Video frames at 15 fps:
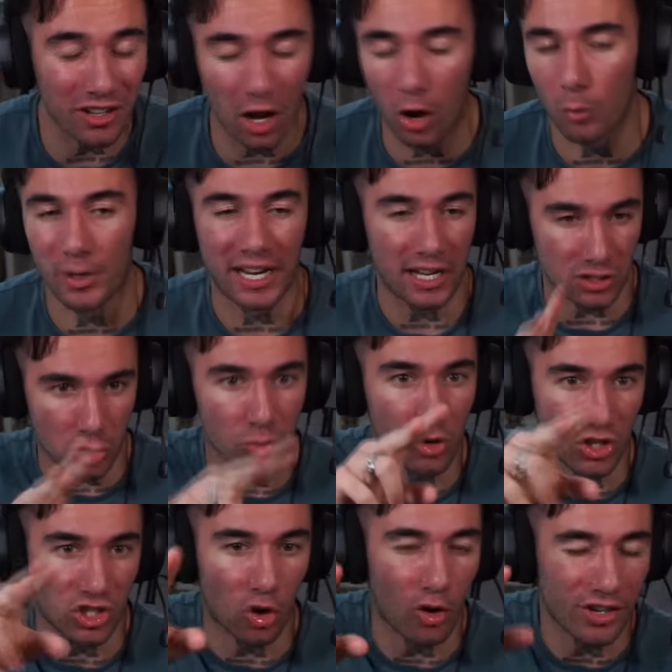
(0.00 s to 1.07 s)
Oh, we got two more
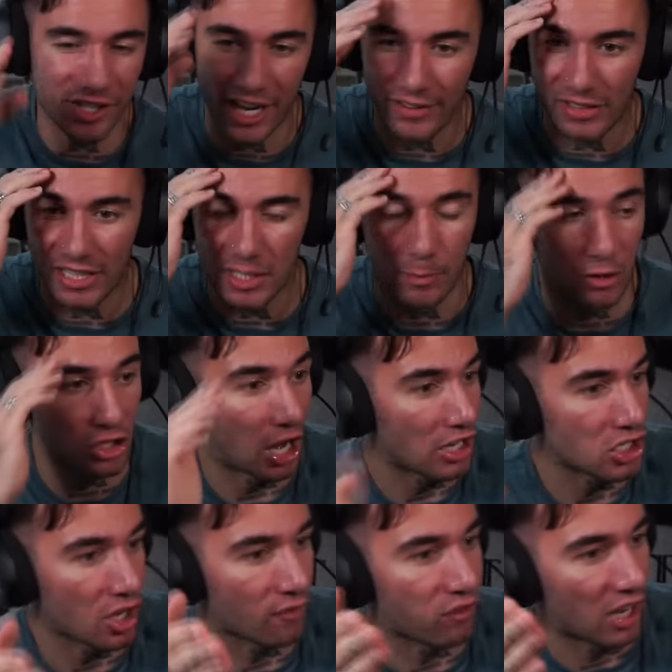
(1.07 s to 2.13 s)
songs after this, but I
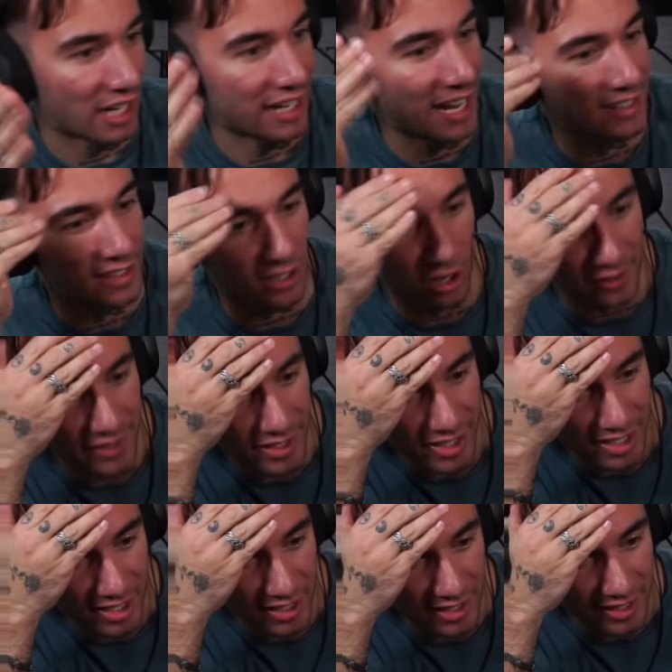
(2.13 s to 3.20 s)
should have fucking ended on this.
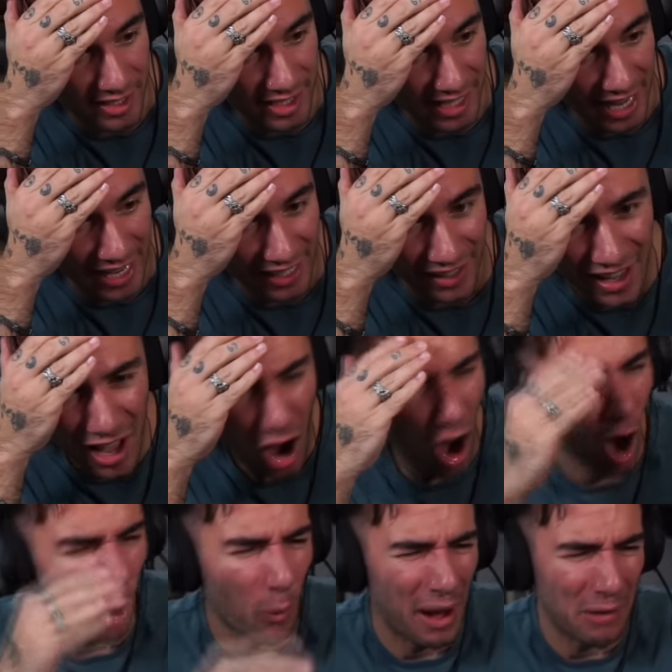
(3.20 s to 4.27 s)
This is insane.
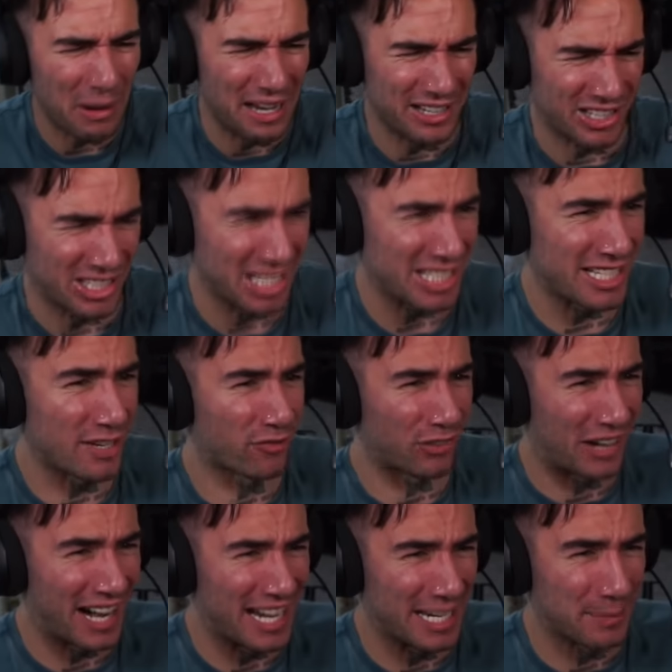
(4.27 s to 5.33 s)
Oh, wait, wait, it's 60
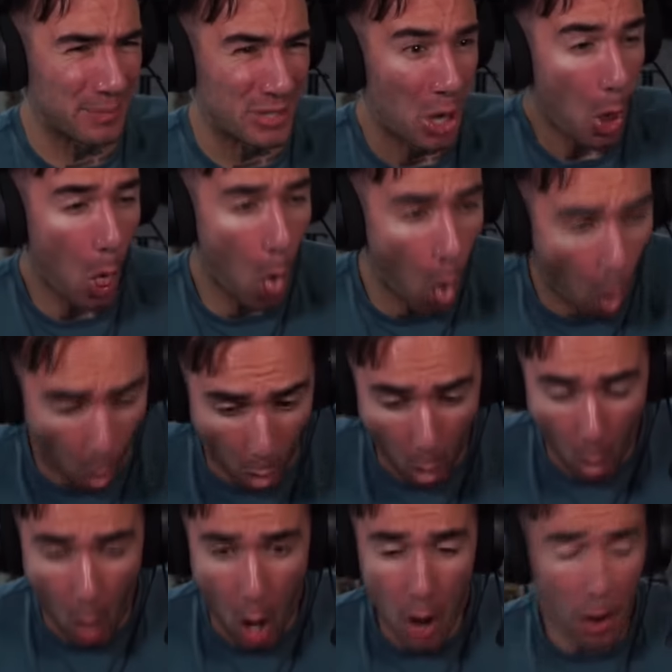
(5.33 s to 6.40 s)
frames. Ugh. Uh,
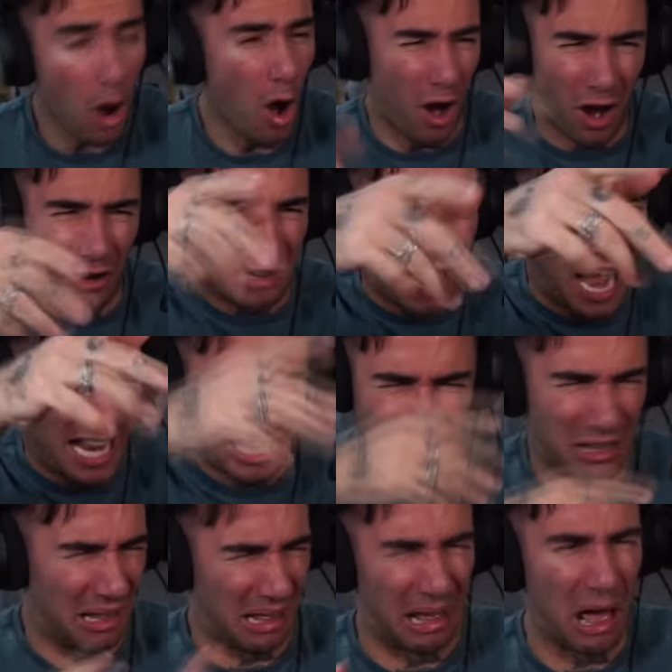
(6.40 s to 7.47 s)
oh, guys.
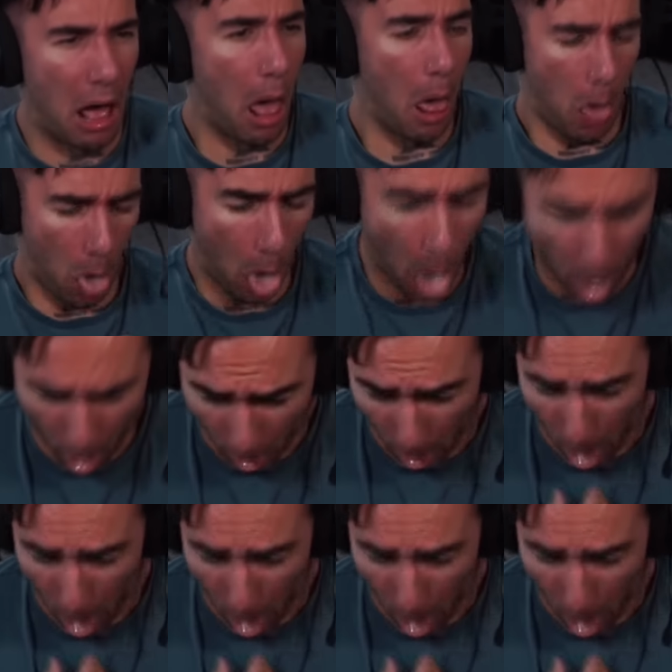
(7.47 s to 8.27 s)
Ugh. Ugh.